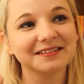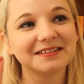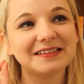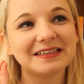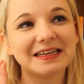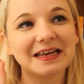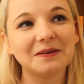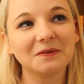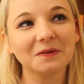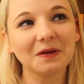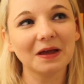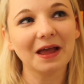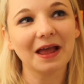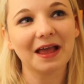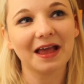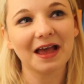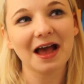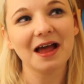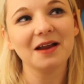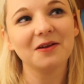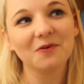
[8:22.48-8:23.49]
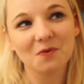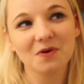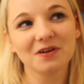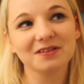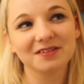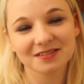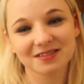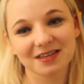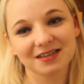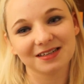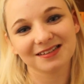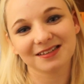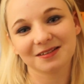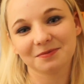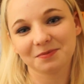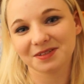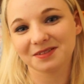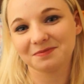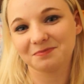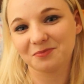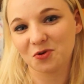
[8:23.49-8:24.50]
I kind of wanted a little
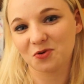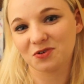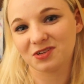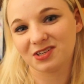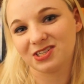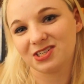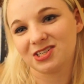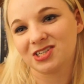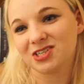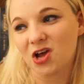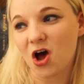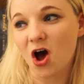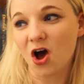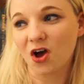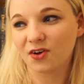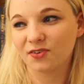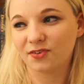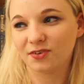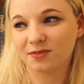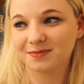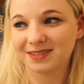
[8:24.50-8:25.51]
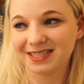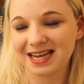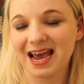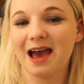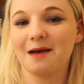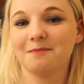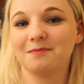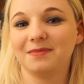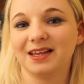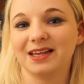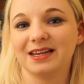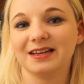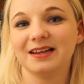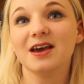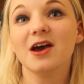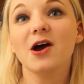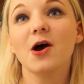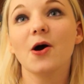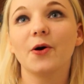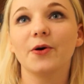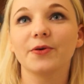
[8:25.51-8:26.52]
bit more snark from Tamlin.
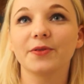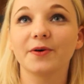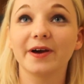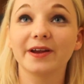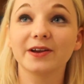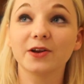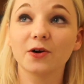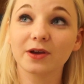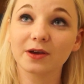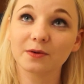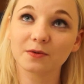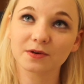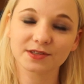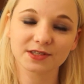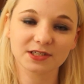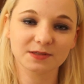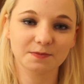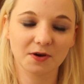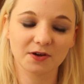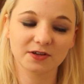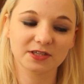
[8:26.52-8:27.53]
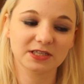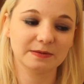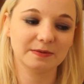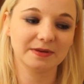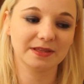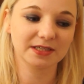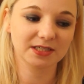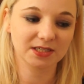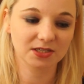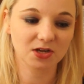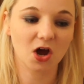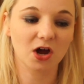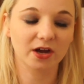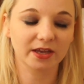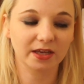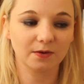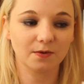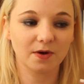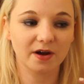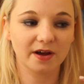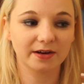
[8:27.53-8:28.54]
Although I know he wasn't supposed to be the
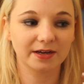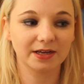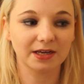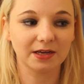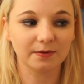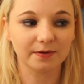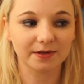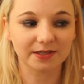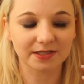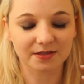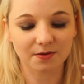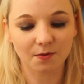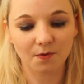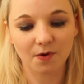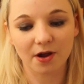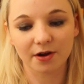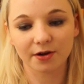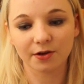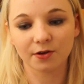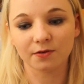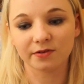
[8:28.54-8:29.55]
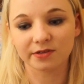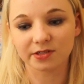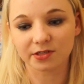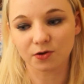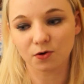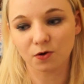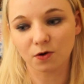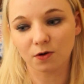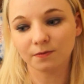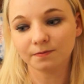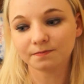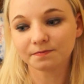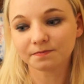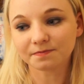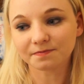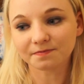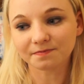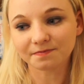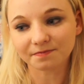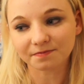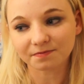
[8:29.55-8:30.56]
snarky one, he was the one who was all,
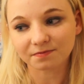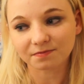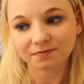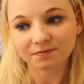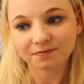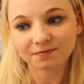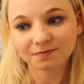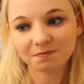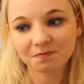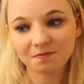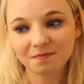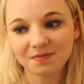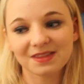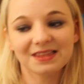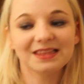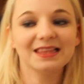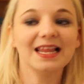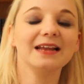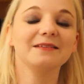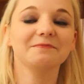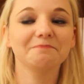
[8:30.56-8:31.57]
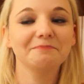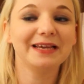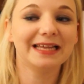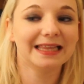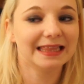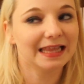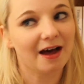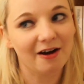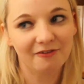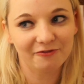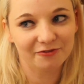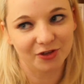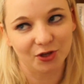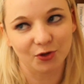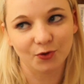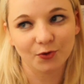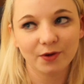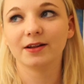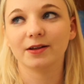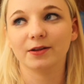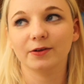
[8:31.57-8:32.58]
let me love
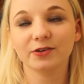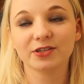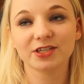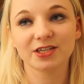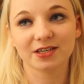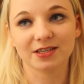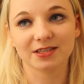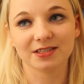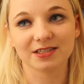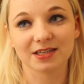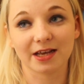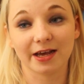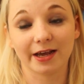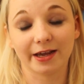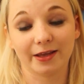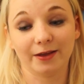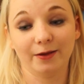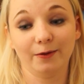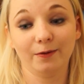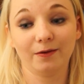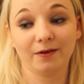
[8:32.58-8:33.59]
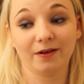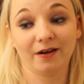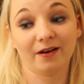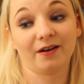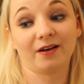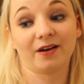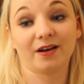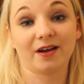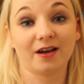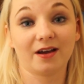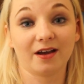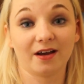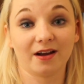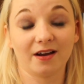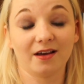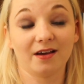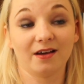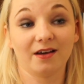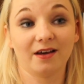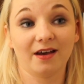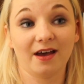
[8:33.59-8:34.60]
you. Lucian's like, you are gonna
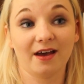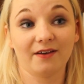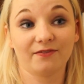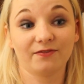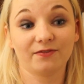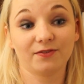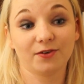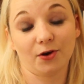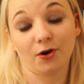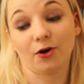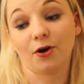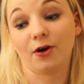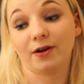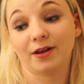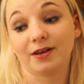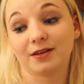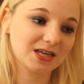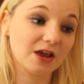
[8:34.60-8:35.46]
have to earn it.